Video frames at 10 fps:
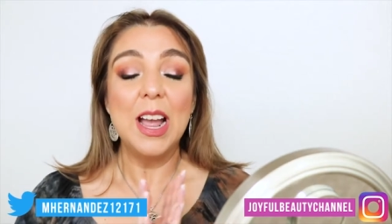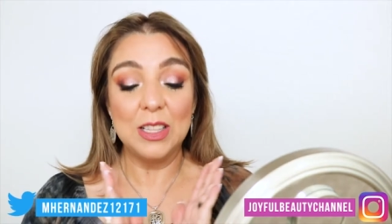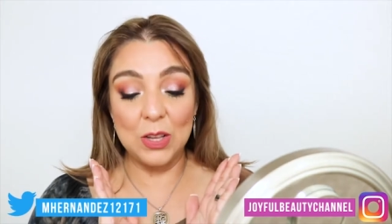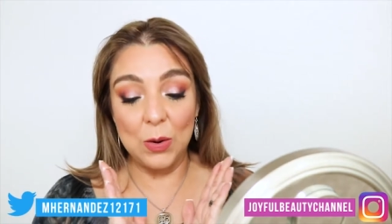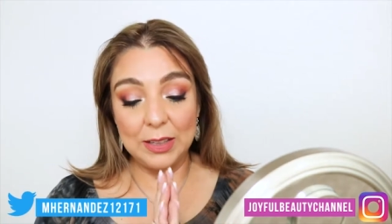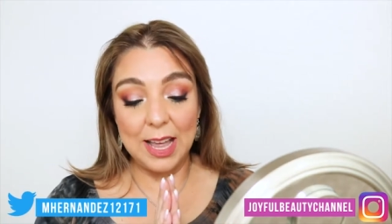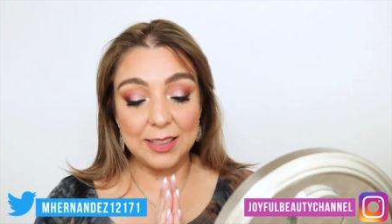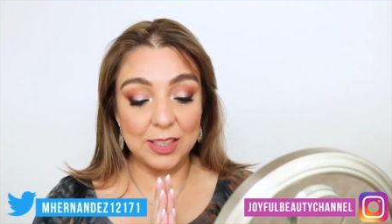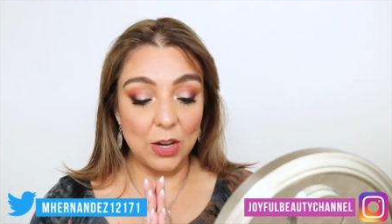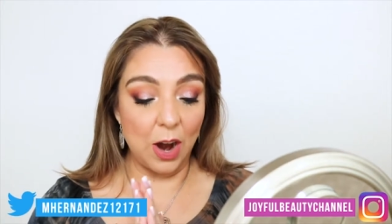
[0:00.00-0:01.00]
So
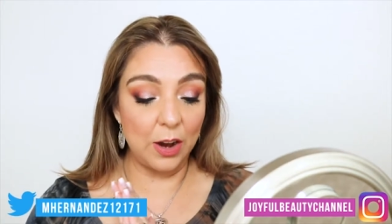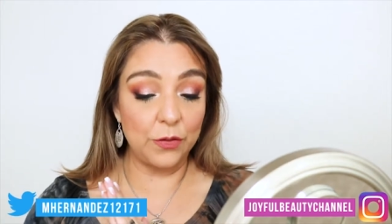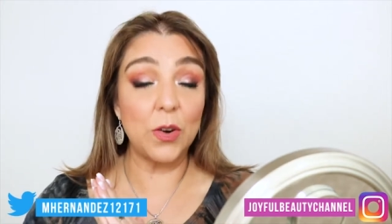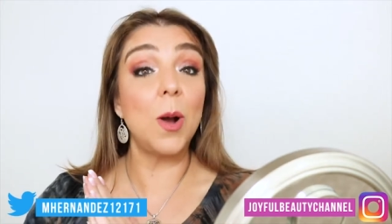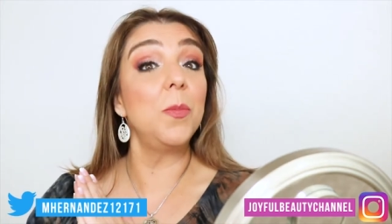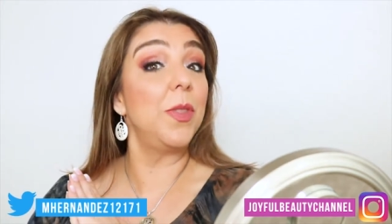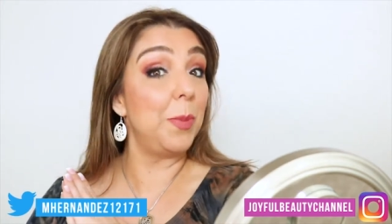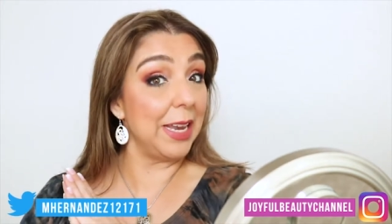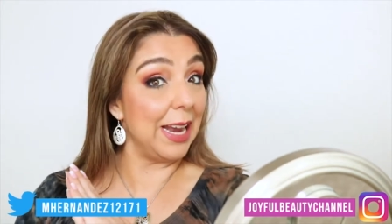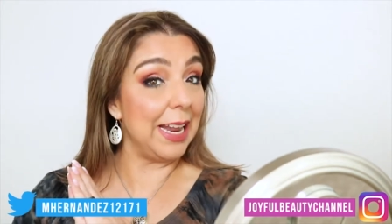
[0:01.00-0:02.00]
let's start from the
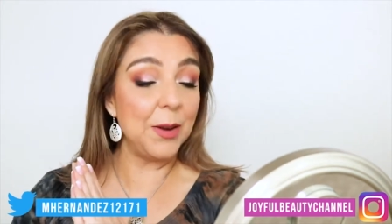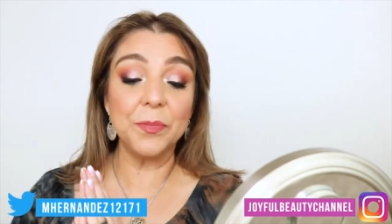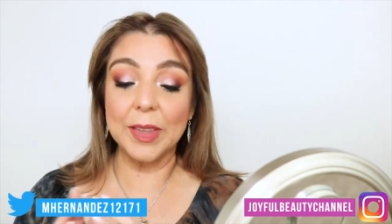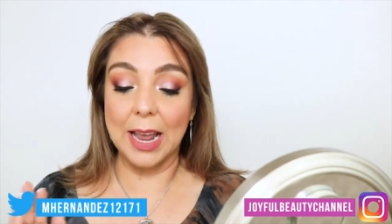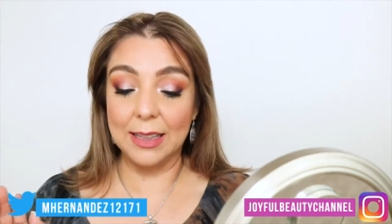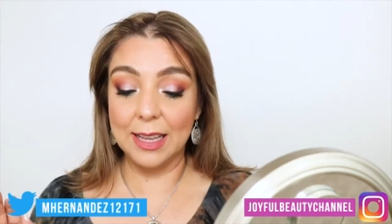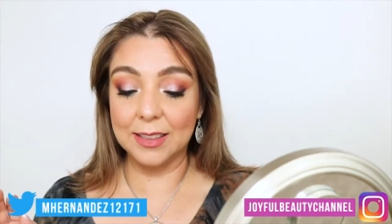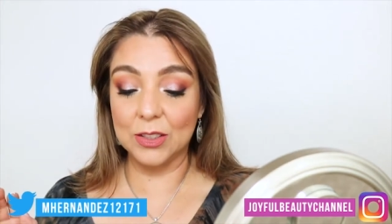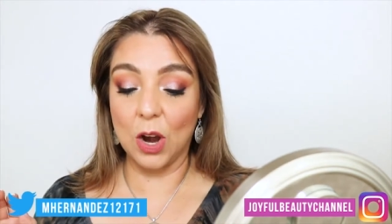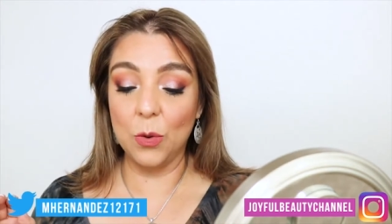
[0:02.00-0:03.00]
beginning and
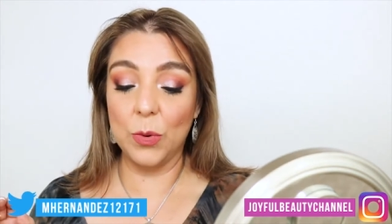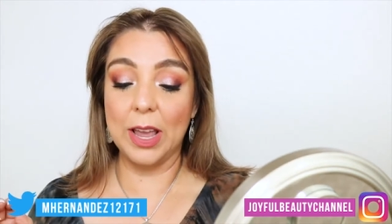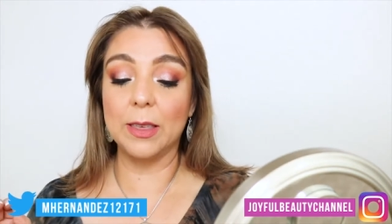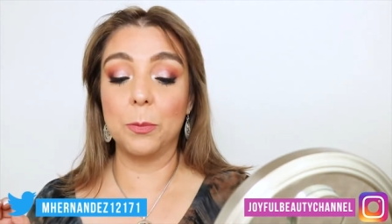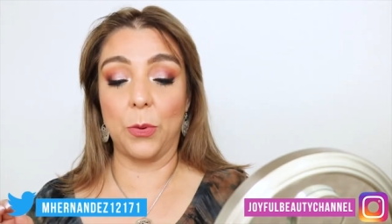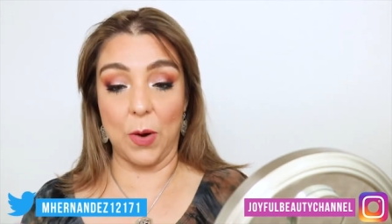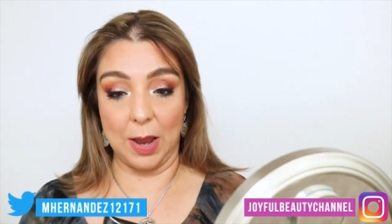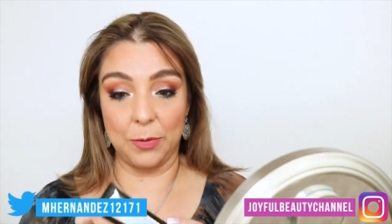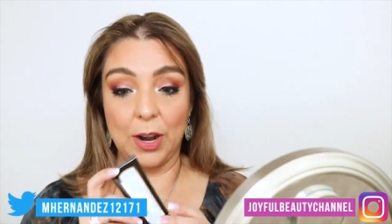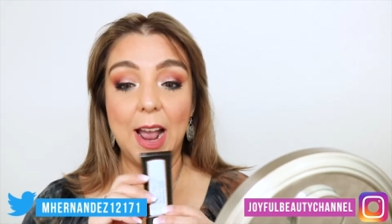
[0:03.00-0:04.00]
let's start with
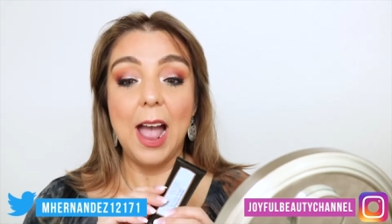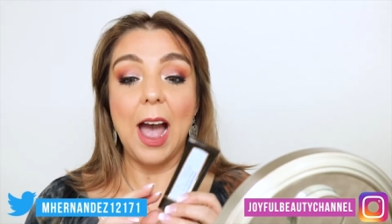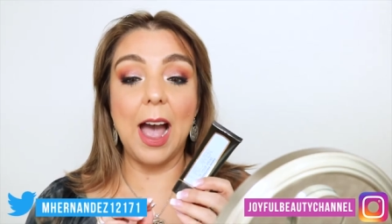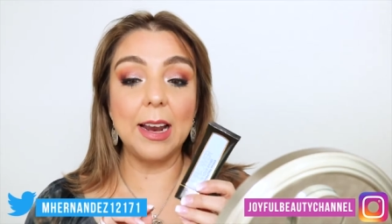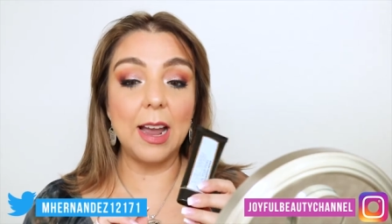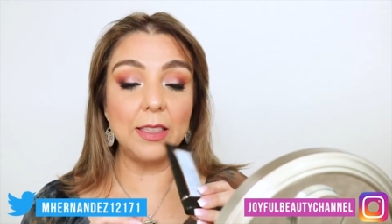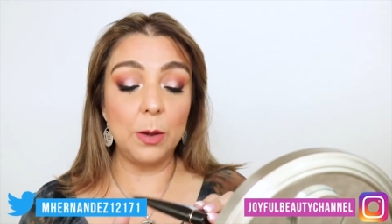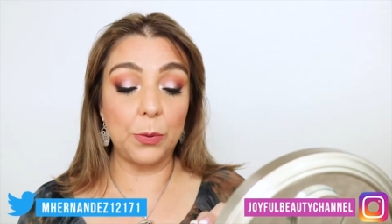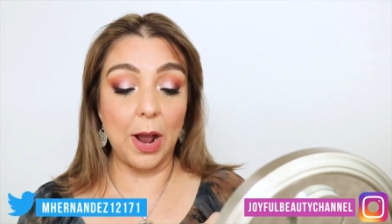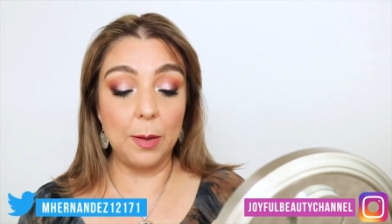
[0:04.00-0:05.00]
primer. I got
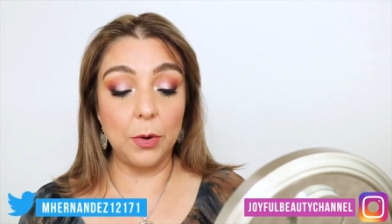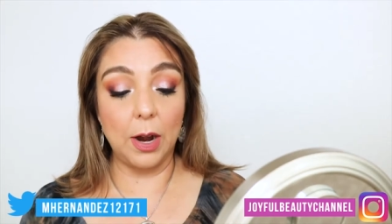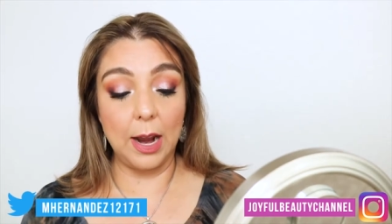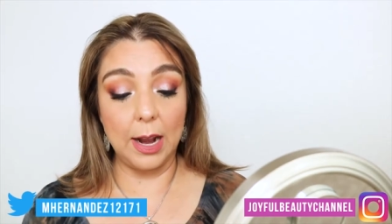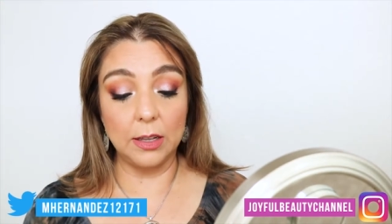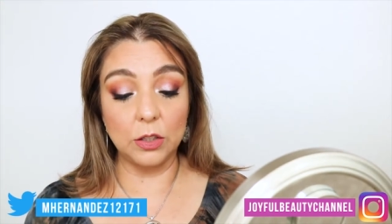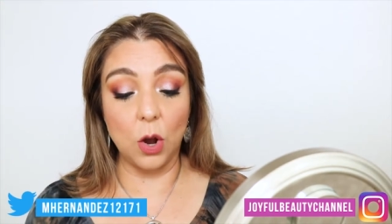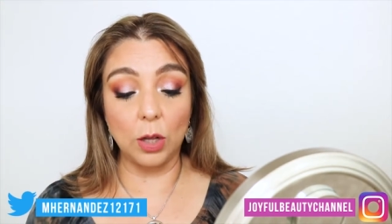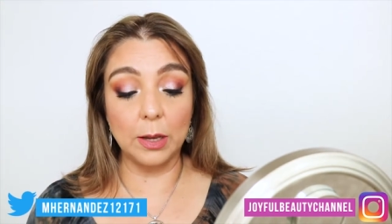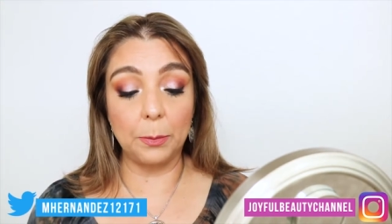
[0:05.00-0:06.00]
the primer. It is
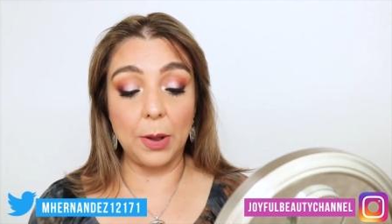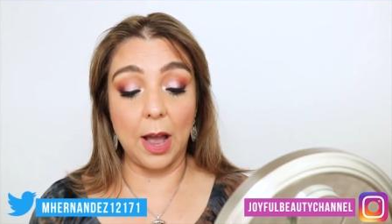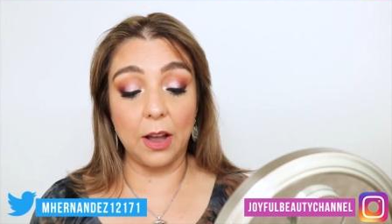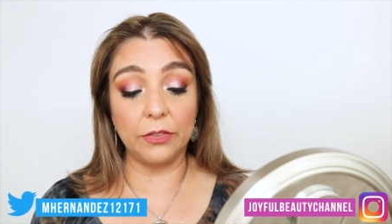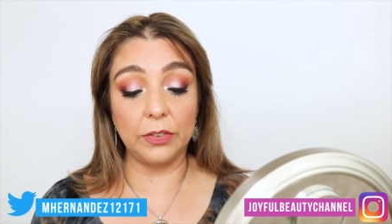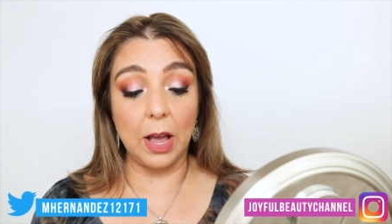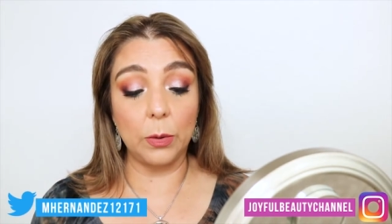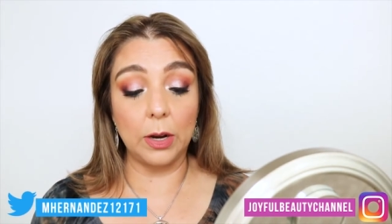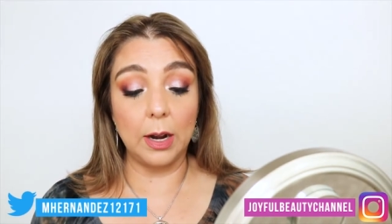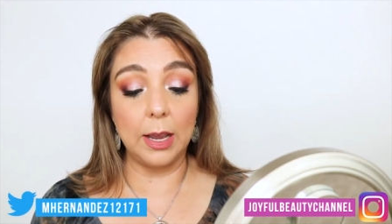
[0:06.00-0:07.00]
called uh,
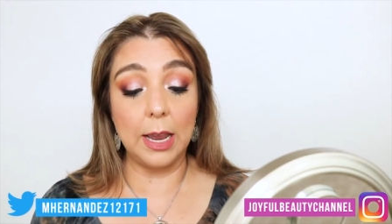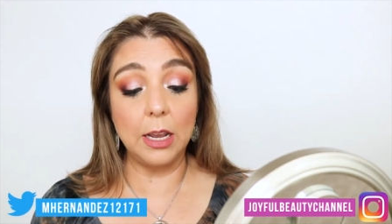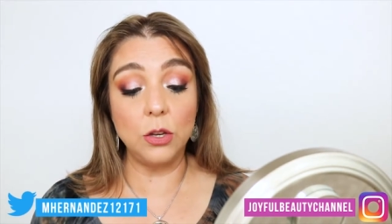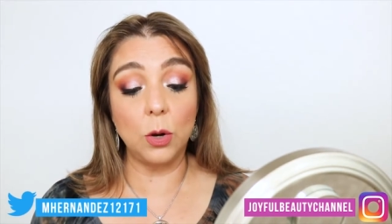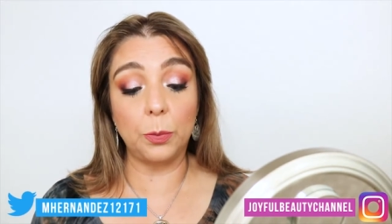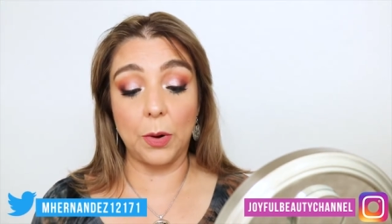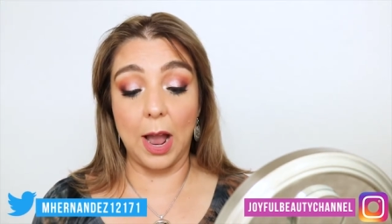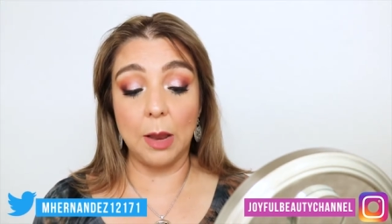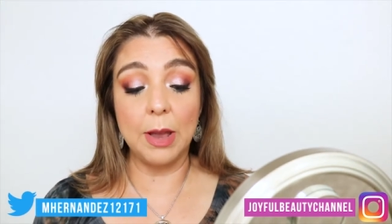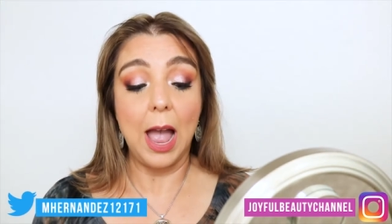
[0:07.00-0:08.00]
Flower in Your
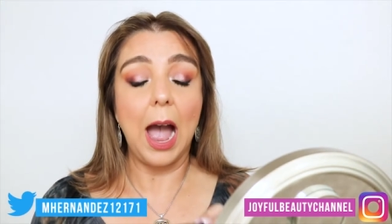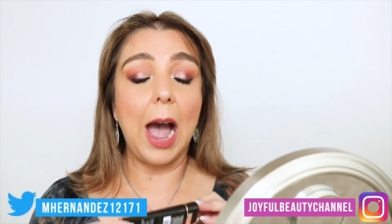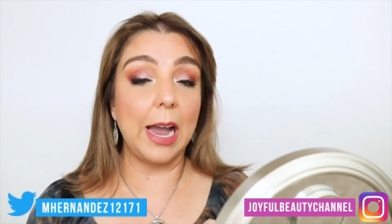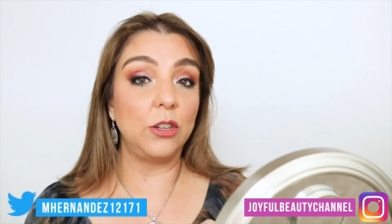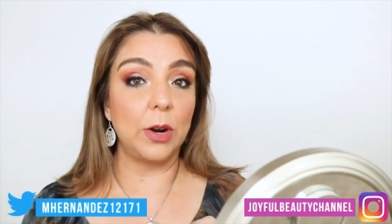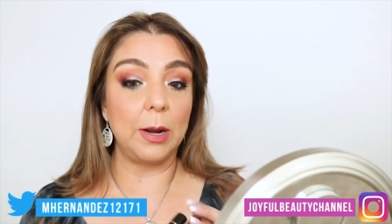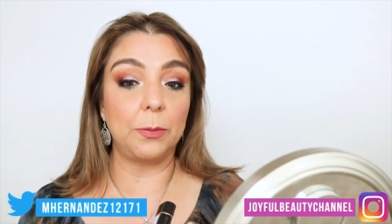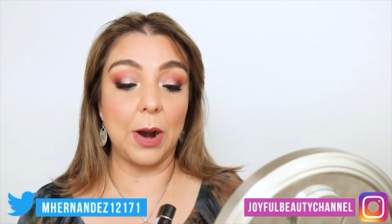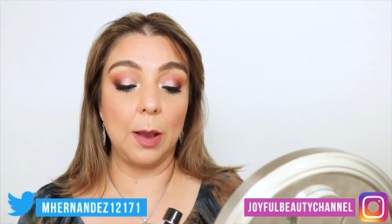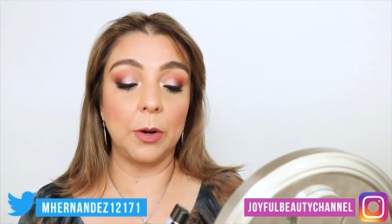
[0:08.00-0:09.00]
Prime
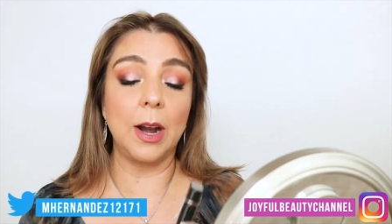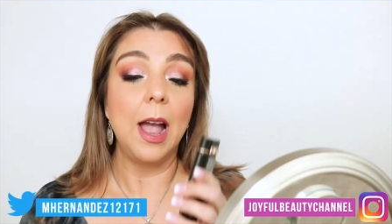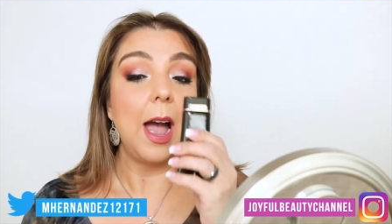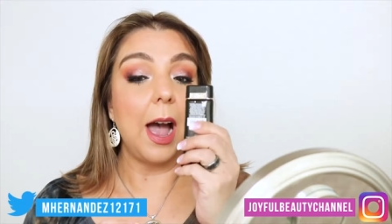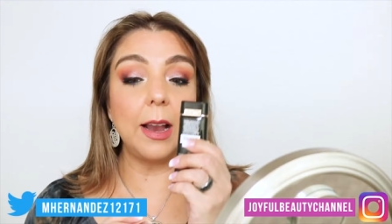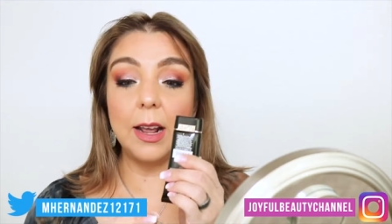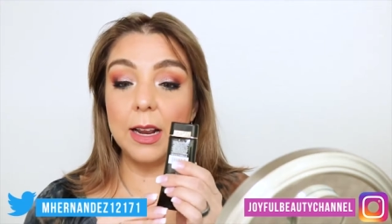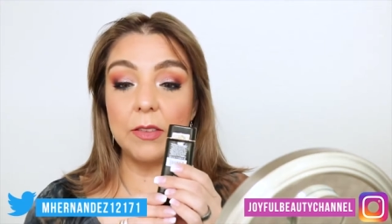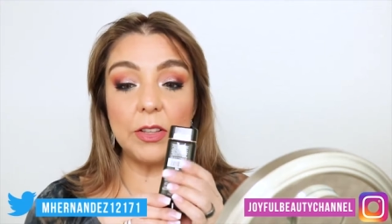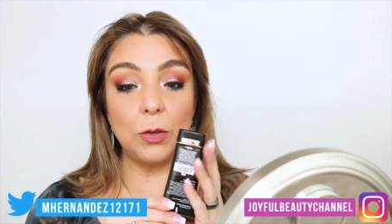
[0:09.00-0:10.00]
Hydrating Primer. I gotta
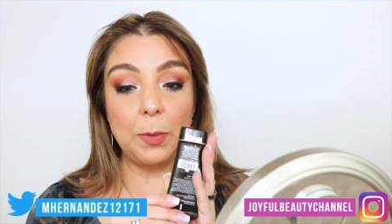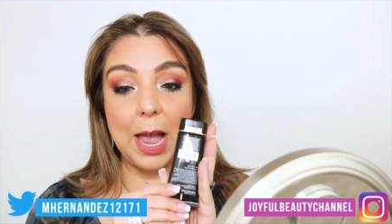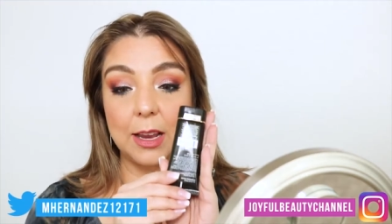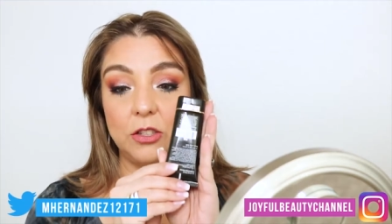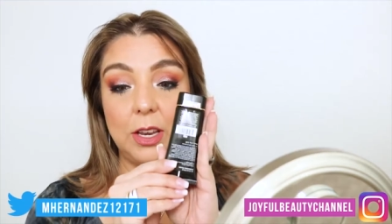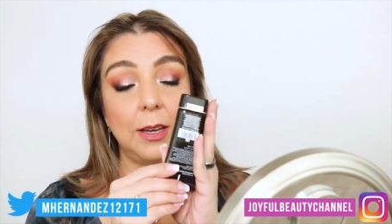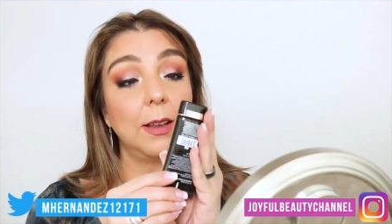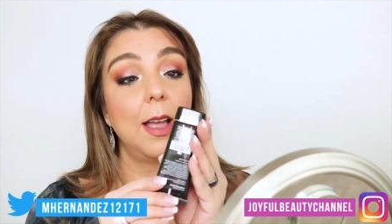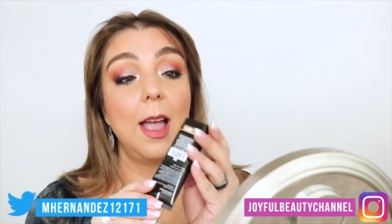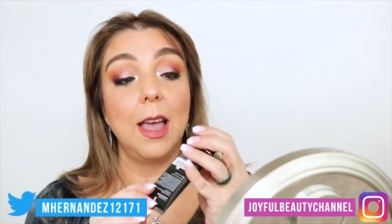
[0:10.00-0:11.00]
give it to
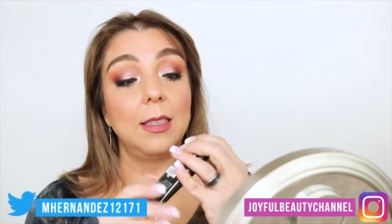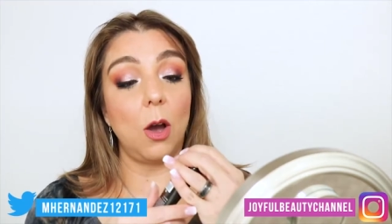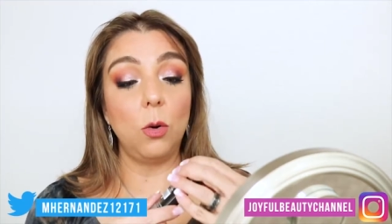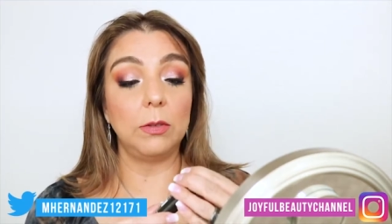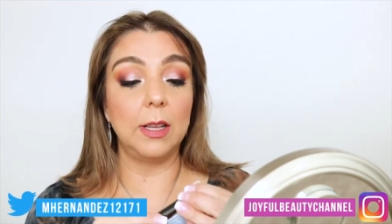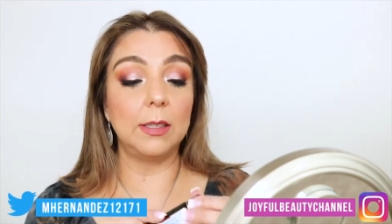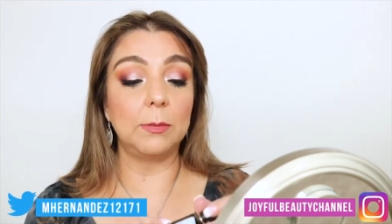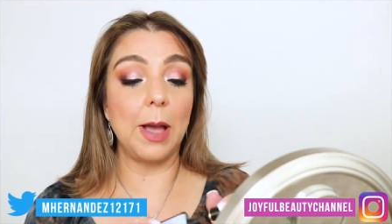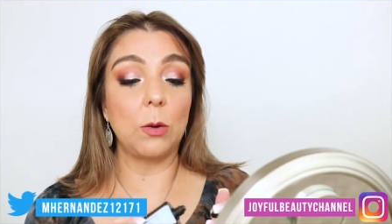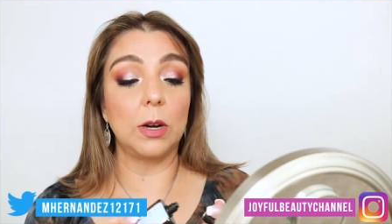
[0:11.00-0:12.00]
packaging. The, oh, this
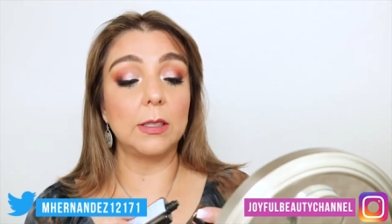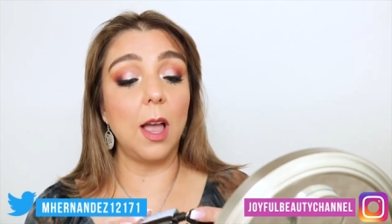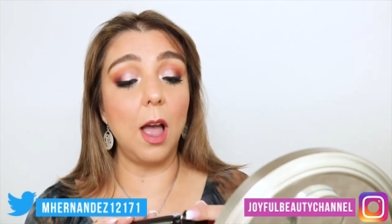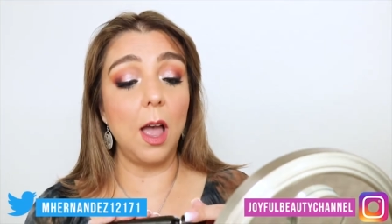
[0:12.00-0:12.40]
is backwards.